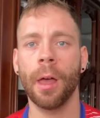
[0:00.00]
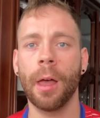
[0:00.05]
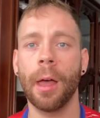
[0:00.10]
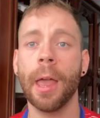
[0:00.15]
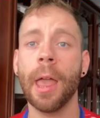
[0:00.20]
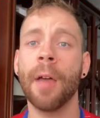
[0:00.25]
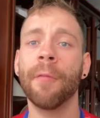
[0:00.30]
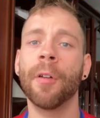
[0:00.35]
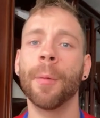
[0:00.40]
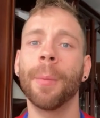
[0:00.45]

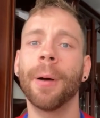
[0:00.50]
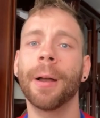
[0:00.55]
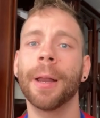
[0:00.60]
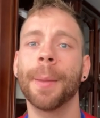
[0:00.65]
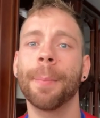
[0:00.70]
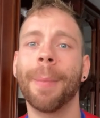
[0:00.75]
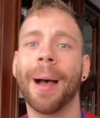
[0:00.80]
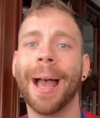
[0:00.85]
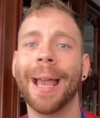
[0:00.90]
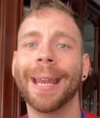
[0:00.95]
Hey
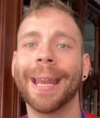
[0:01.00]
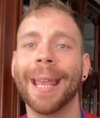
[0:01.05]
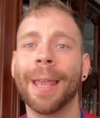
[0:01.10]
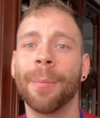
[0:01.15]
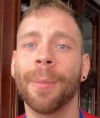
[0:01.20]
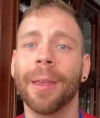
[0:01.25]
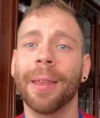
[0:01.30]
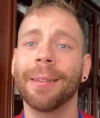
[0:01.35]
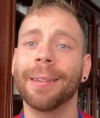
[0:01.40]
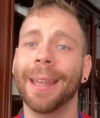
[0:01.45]
everybody, my
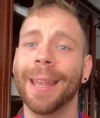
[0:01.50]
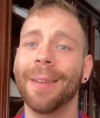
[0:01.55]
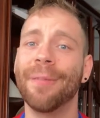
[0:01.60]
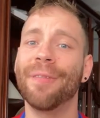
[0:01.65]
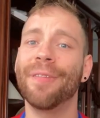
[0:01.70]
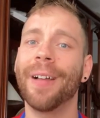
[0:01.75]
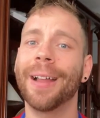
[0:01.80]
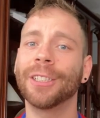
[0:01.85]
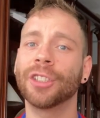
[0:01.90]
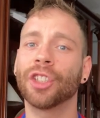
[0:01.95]
name is
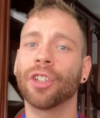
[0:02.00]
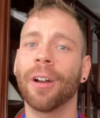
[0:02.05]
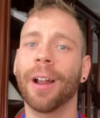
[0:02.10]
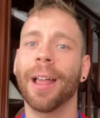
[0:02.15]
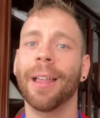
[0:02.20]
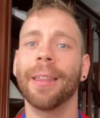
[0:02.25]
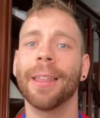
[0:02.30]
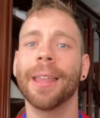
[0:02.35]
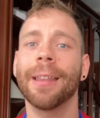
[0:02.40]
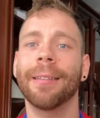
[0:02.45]
Adventure
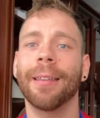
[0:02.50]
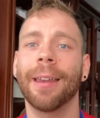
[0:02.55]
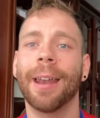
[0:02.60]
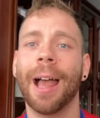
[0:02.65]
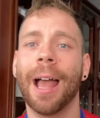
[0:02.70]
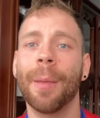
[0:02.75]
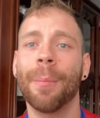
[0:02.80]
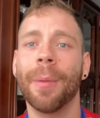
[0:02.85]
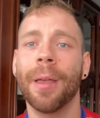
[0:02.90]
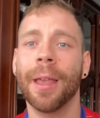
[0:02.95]
Elliot and
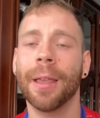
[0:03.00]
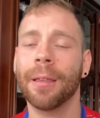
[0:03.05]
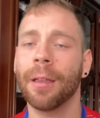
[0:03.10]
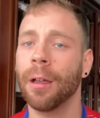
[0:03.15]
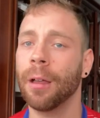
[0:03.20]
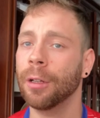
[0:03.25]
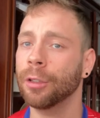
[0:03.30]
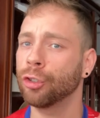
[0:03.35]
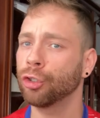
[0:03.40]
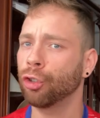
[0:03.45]
I make
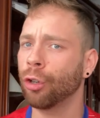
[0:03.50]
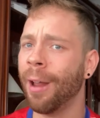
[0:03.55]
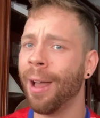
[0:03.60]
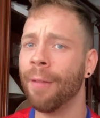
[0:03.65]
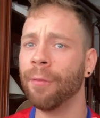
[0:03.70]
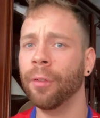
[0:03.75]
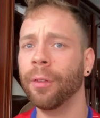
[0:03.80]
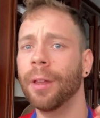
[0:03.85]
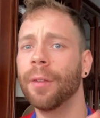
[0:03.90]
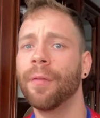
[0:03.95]
uh,
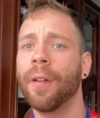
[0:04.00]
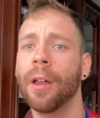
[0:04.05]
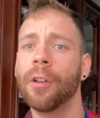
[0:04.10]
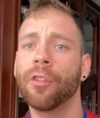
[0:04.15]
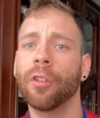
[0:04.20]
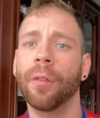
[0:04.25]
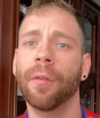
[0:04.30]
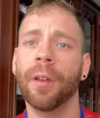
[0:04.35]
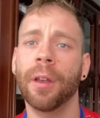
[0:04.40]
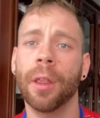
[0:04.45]
travel
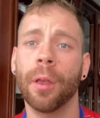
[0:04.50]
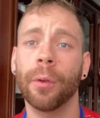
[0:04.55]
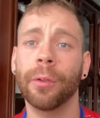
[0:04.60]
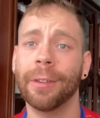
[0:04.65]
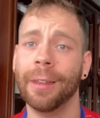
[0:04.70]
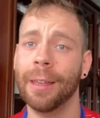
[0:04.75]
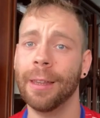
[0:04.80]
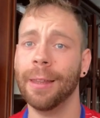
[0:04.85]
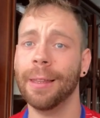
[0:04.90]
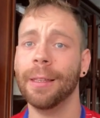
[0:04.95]
adventure
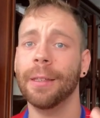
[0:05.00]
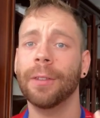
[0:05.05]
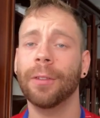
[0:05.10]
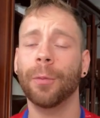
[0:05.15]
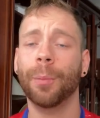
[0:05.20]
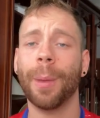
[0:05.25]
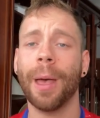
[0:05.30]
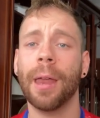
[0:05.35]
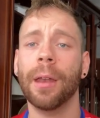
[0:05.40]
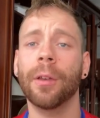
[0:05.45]
videos in the
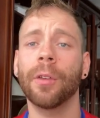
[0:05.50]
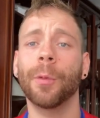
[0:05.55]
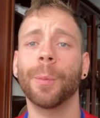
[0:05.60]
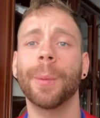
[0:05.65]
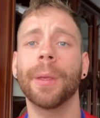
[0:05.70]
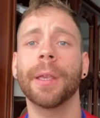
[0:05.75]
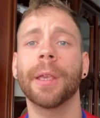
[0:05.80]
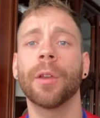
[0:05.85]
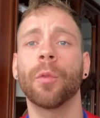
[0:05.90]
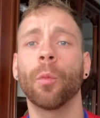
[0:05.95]
Spanish
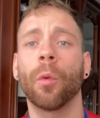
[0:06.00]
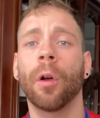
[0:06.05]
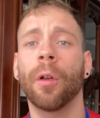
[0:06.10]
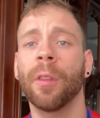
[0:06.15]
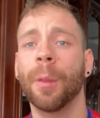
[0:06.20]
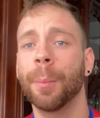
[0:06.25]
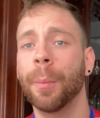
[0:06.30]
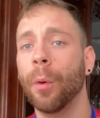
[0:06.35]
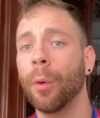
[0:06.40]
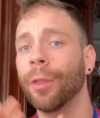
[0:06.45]
speaking
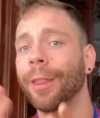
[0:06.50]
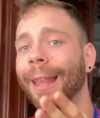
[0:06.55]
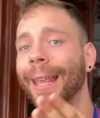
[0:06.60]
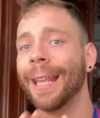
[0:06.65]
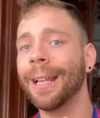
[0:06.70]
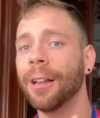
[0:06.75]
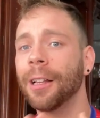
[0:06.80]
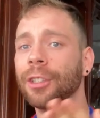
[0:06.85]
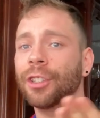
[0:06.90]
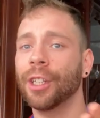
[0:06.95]
world in both
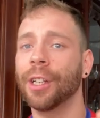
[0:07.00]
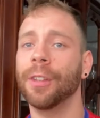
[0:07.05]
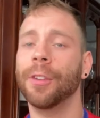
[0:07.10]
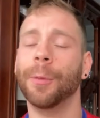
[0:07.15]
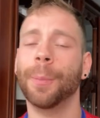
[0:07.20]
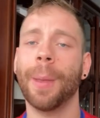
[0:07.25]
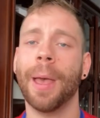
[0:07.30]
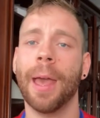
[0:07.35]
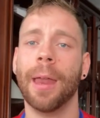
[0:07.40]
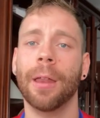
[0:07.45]
English and
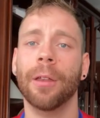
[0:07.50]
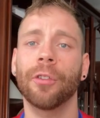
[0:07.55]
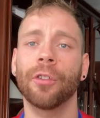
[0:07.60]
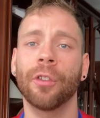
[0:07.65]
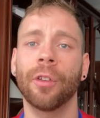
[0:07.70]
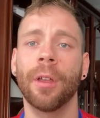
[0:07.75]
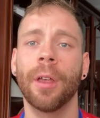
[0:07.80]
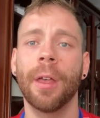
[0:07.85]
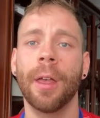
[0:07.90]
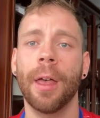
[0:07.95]

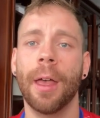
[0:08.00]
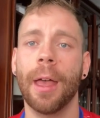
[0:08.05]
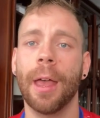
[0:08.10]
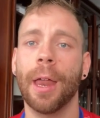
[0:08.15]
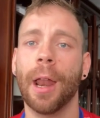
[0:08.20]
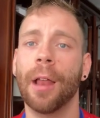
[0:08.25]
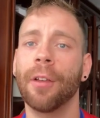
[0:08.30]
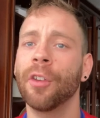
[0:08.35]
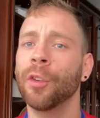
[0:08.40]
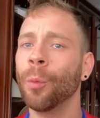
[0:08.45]
Spanish.
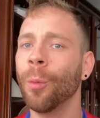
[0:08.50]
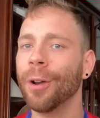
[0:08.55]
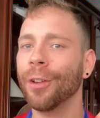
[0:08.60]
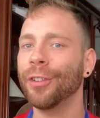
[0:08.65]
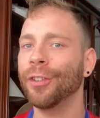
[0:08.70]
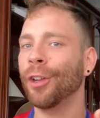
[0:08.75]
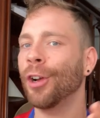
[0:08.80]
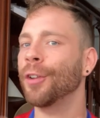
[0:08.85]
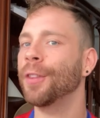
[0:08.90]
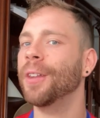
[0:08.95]
And I just want
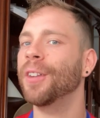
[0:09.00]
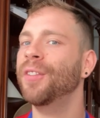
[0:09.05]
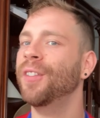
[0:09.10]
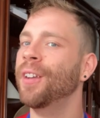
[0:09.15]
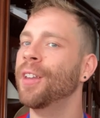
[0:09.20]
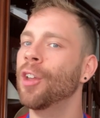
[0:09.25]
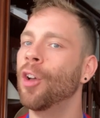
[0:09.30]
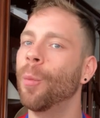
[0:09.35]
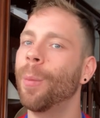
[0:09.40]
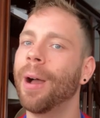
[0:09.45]
to start this
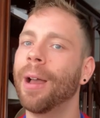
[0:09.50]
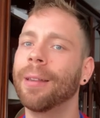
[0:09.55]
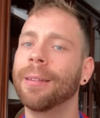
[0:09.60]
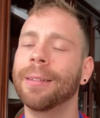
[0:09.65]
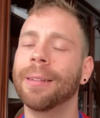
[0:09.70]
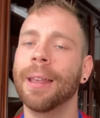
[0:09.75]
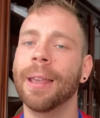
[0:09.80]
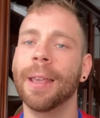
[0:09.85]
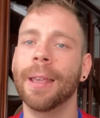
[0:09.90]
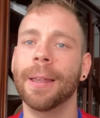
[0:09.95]
video by
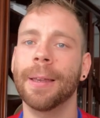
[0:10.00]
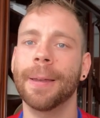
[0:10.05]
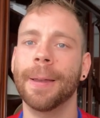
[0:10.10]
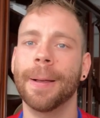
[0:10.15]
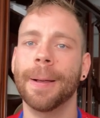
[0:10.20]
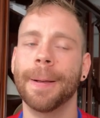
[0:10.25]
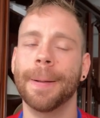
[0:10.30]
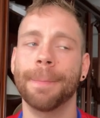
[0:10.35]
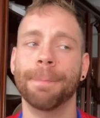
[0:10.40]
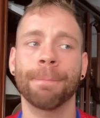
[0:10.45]
saying,
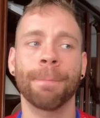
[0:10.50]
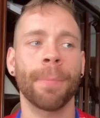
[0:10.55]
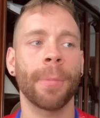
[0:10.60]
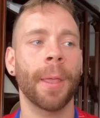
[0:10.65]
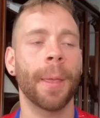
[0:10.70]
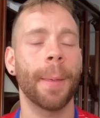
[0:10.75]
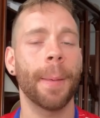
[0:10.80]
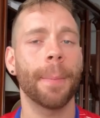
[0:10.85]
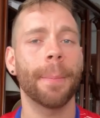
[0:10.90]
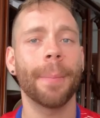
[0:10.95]
um,
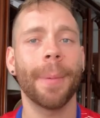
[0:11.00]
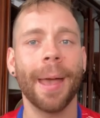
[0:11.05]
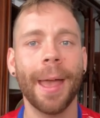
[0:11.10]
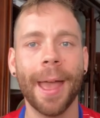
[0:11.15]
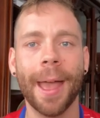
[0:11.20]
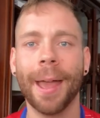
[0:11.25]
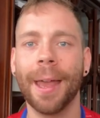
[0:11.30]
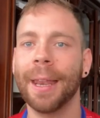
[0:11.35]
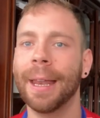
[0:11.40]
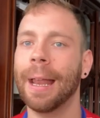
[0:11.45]

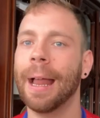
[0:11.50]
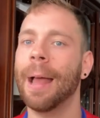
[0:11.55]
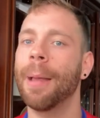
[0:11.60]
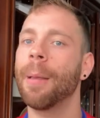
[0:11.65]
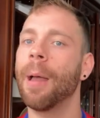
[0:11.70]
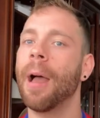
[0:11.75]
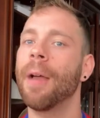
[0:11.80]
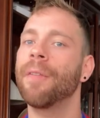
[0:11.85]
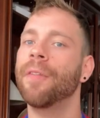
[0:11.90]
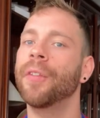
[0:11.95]
man,
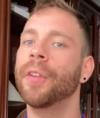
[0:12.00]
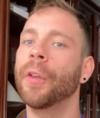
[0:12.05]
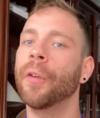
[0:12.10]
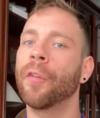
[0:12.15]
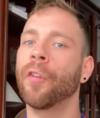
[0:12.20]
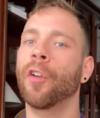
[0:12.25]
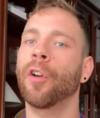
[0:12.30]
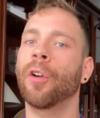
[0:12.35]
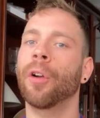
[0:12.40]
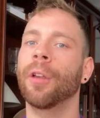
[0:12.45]
I, I, feel
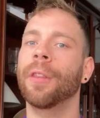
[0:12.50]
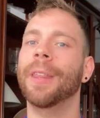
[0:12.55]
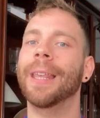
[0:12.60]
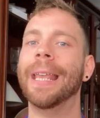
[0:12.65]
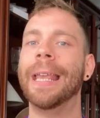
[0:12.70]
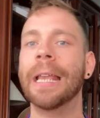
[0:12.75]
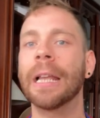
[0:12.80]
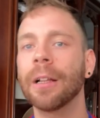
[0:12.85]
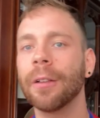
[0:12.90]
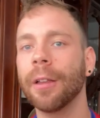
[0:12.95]
for the
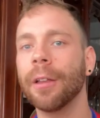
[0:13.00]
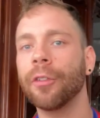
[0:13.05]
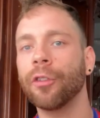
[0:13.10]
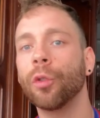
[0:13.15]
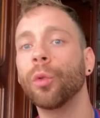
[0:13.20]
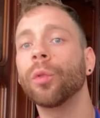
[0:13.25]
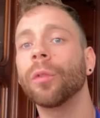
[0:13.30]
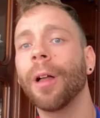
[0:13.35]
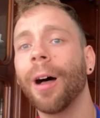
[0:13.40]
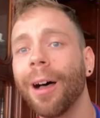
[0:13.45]

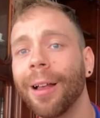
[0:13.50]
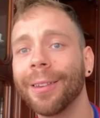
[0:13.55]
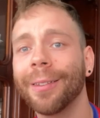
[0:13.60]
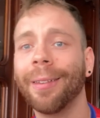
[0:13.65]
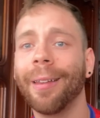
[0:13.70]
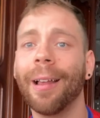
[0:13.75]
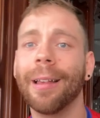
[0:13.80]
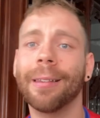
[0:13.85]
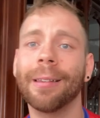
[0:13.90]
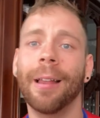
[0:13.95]
English who
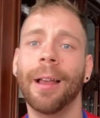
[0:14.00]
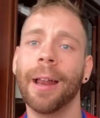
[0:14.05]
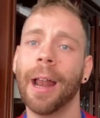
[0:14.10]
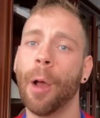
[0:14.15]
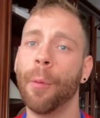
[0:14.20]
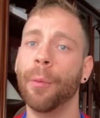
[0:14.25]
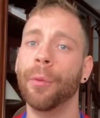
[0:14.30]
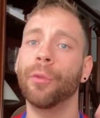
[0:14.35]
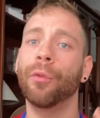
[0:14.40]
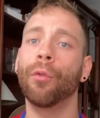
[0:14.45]
lost last night.
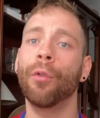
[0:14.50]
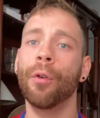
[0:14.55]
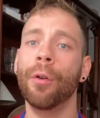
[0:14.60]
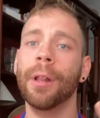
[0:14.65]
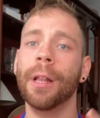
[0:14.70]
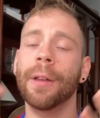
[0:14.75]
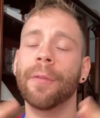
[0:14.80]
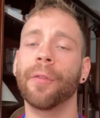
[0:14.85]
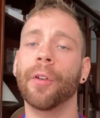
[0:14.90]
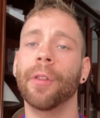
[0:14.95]
I was
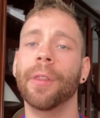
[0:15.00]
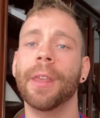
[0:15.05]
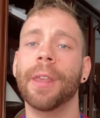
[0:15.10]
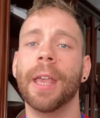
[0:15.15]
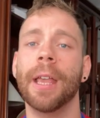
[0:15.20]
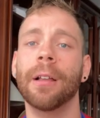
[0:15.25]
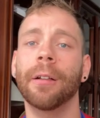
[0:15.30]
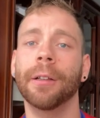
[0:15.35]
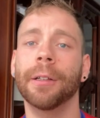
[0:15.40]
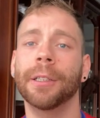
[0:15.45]
rooting for the
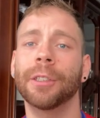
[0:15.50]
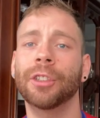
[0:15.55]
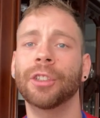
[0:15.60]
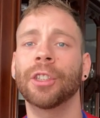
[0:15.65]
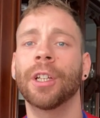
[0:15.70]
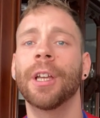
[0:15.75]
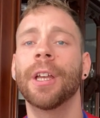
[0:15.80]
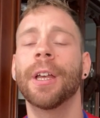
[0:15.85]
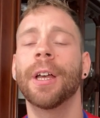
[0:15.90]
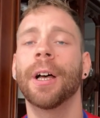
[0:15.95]

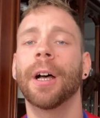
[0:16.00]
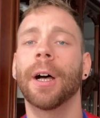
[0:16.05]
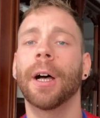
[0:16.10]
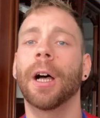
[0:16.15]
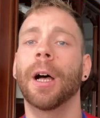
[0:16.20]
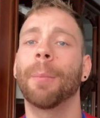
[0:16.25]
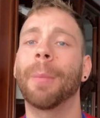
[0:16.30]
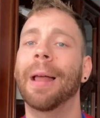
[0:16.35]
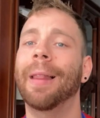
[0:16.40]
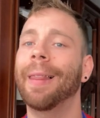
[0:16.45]
English.
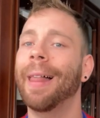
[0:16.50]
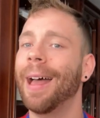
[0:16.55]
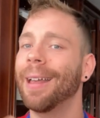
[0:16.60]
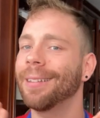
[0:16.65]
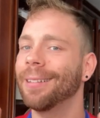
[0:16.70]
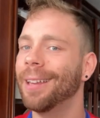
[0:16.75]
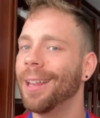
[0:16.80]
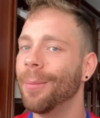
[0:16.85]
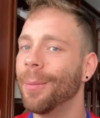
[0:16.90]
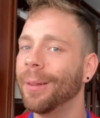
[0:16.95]
Uh, my
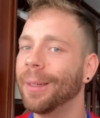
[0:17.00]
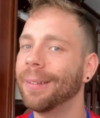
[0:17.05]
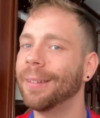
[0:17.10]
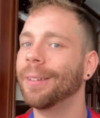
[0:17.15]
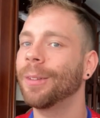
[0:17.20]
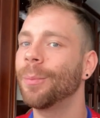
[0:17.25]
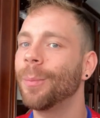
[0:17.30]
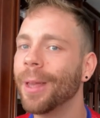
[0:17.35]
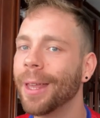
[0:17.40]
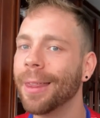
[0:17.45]
last name is
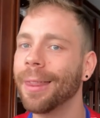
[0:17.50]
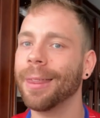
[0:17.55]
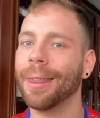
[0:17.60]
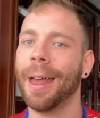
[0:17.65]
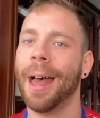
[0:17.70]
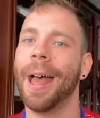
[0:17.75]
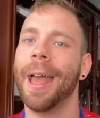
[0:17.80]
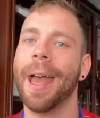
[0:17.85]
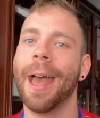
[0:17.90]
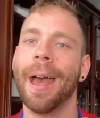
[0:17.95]
Smith.
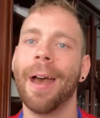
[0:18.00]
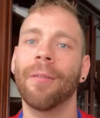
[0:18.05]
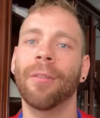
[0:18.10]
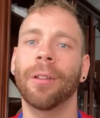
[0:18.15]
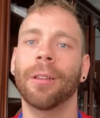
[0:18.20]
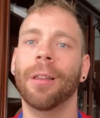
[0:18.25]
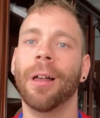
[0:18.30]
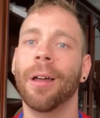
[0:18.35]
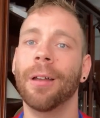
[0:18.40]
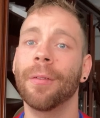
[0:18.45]
I have
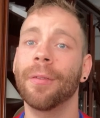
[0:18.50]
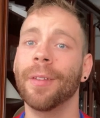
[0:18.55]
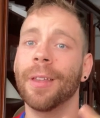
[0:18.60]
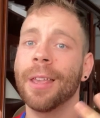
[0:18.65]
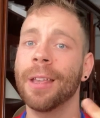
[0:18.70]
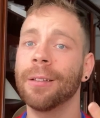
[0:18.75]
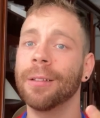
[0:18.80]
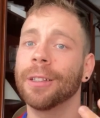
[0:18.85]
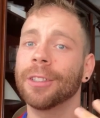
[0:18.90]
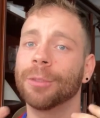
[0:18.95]
a lot of
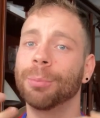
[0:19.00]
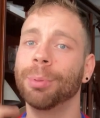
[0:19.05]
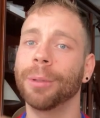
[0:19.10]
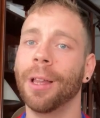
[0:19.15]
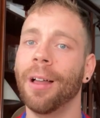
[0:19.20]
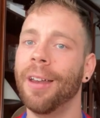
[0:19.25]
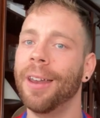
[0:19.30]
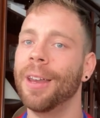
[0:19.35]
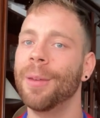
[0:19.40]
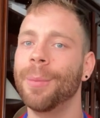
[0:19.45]
English
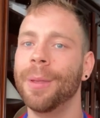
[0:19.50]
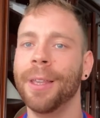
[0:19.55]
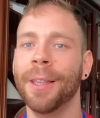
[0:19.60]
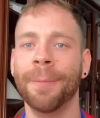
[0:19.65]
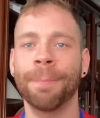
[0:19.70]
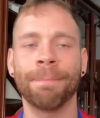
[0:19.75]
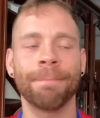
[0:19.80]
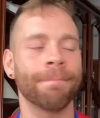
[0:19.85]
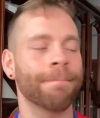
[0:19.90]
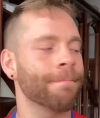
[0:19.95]
blood in
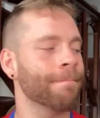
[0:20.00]
me.